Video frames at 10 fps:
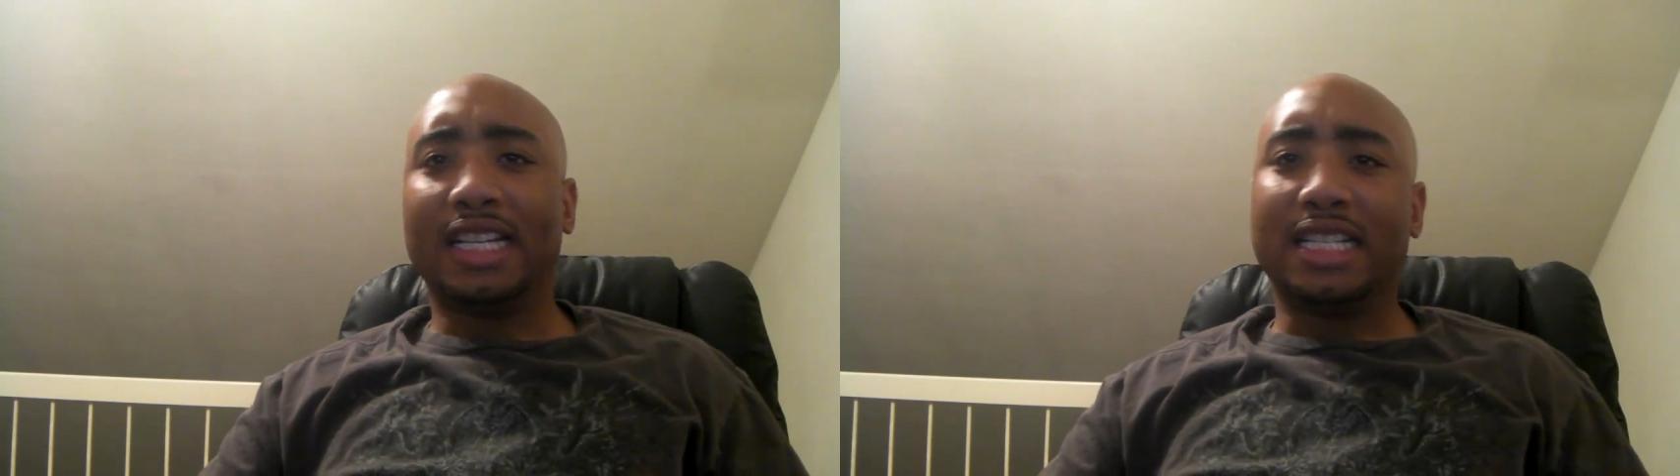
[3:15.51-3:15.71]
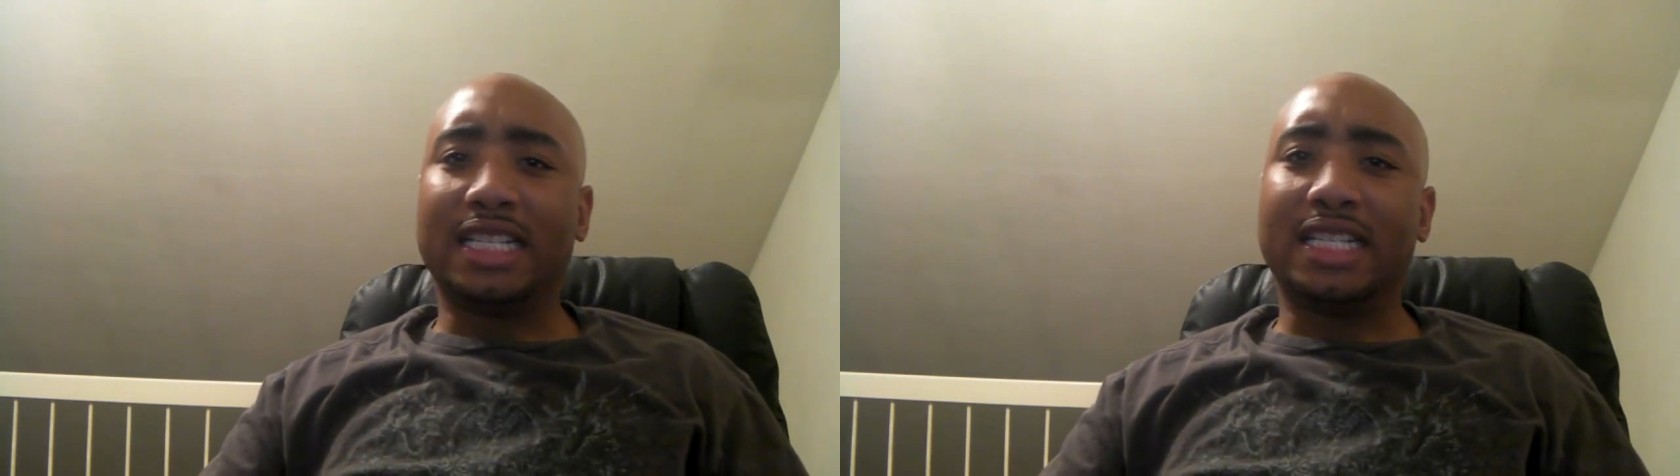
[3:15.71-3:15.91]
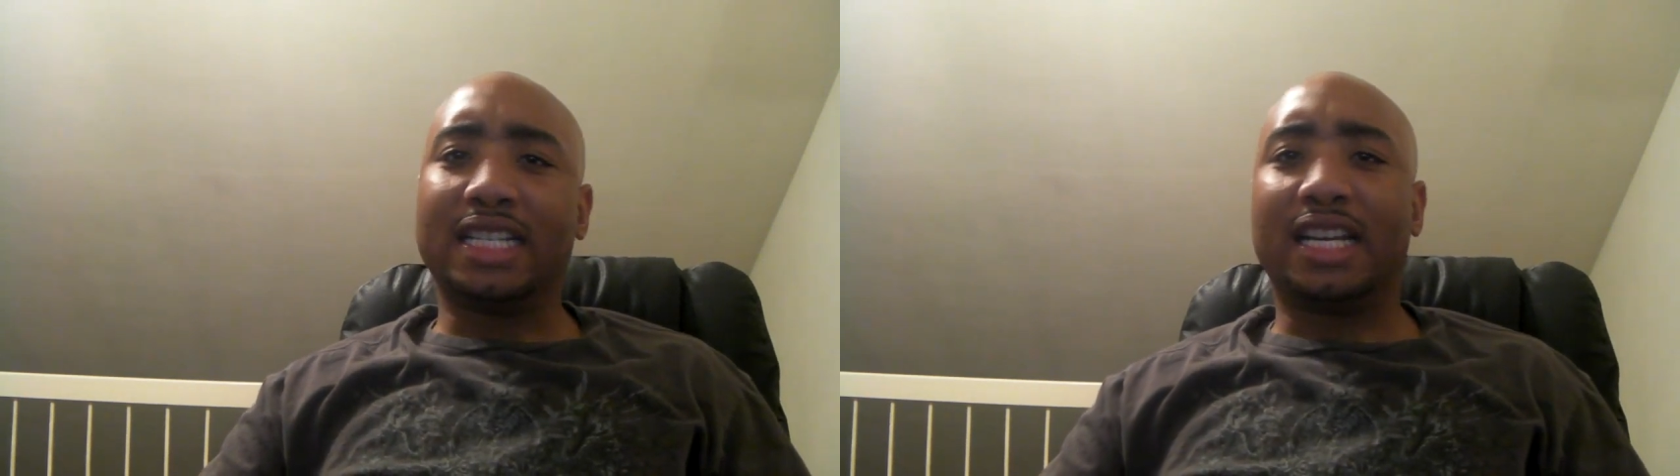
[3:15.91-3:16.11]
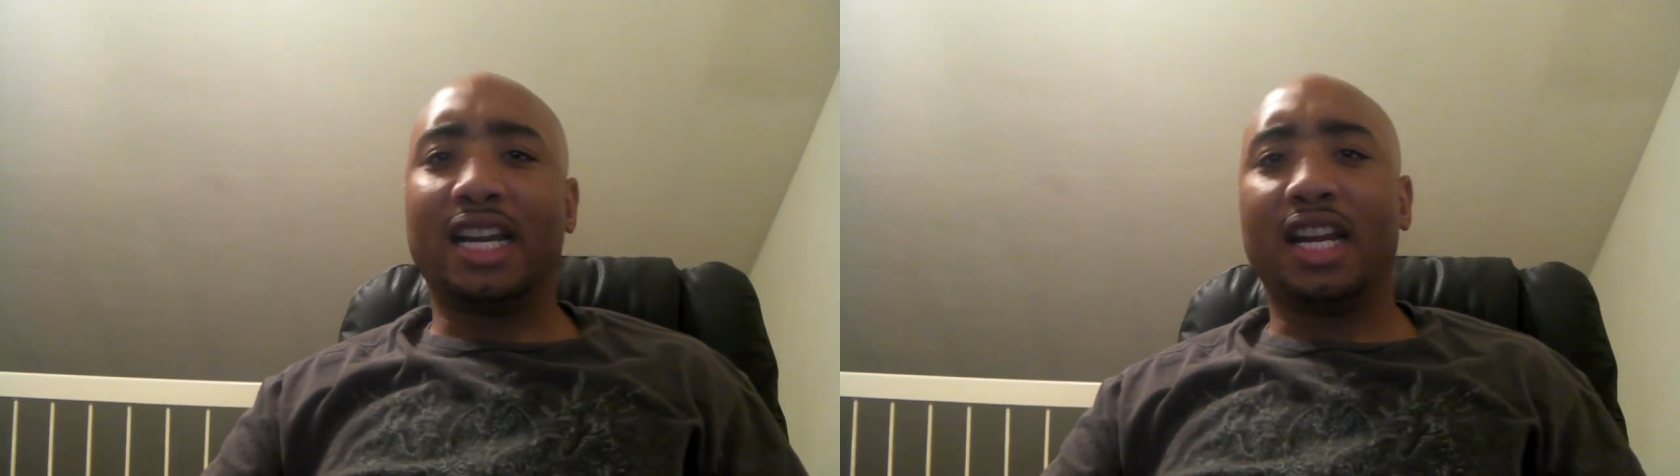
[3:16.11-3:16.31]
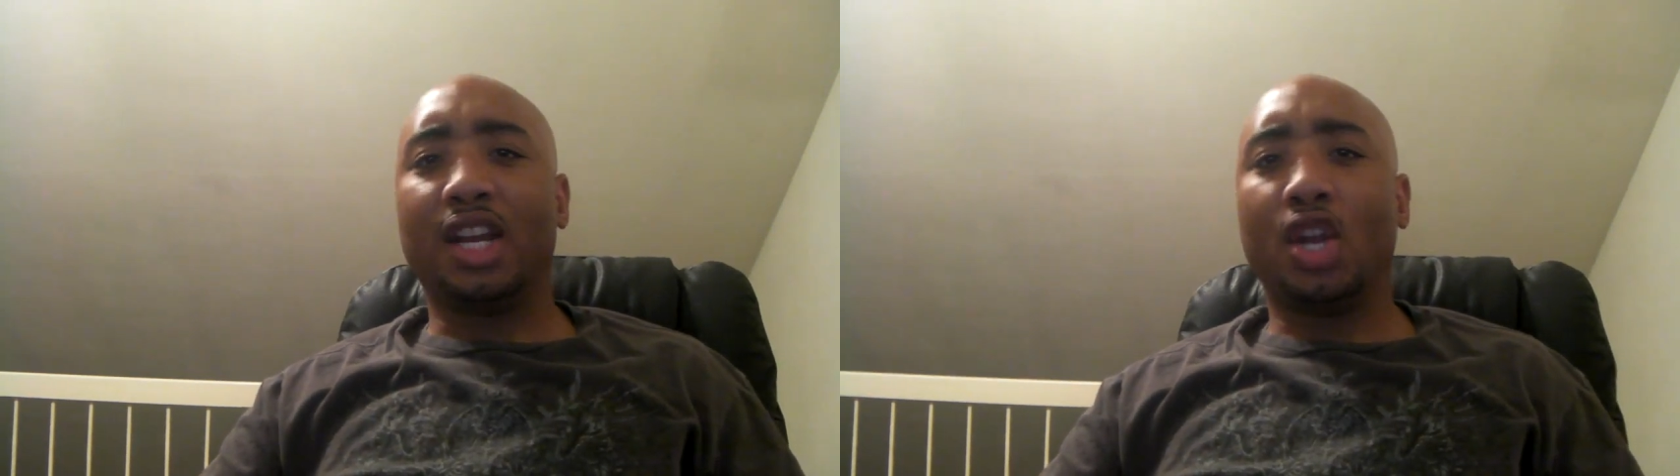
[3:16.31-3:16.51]

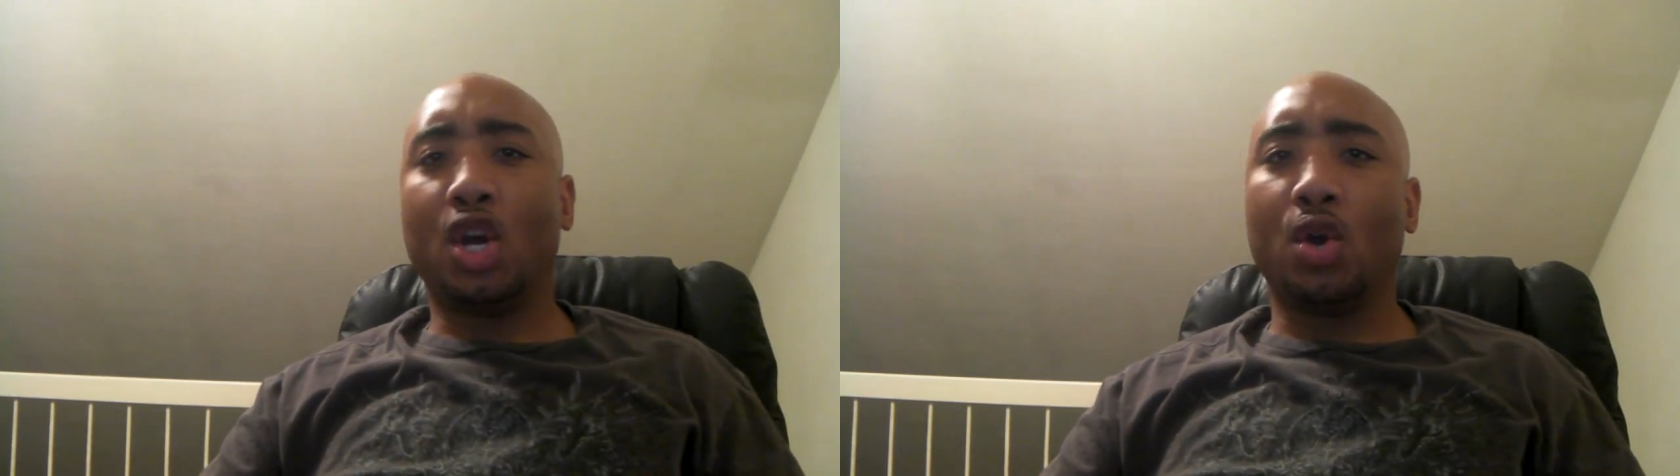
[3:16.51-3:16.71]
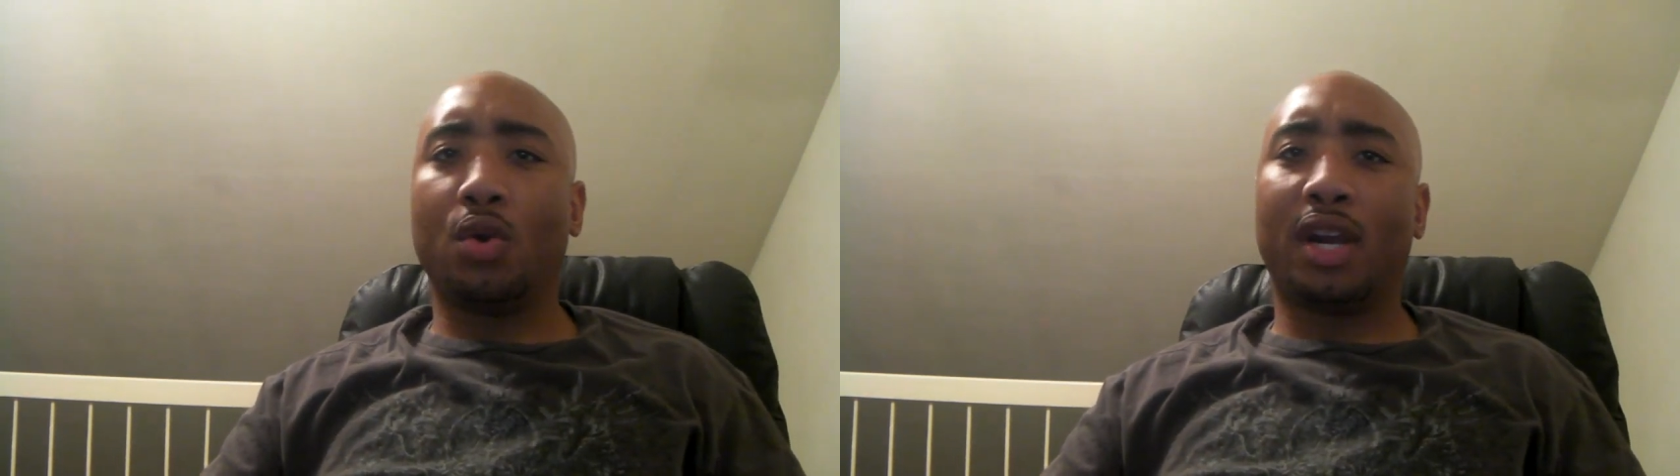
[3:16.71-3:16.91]
Uh, you know,